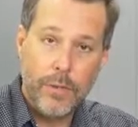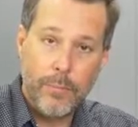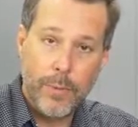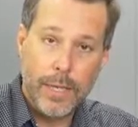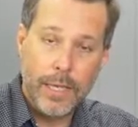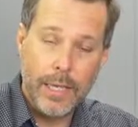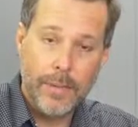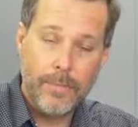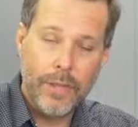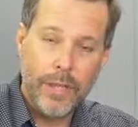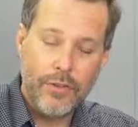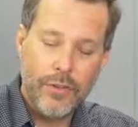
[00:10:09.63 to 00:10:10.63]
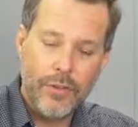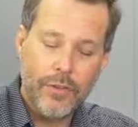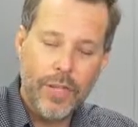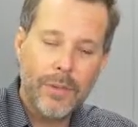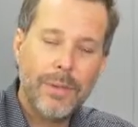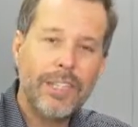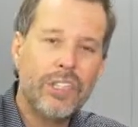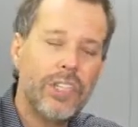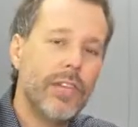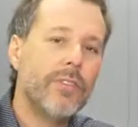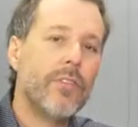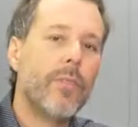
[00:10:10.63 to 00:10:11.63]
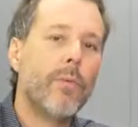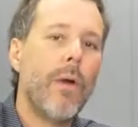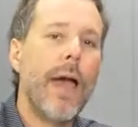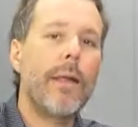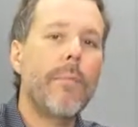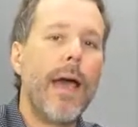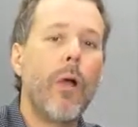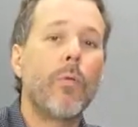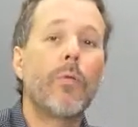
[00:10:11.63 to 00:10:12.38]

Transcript: picking, and it's just going to be just the right amount.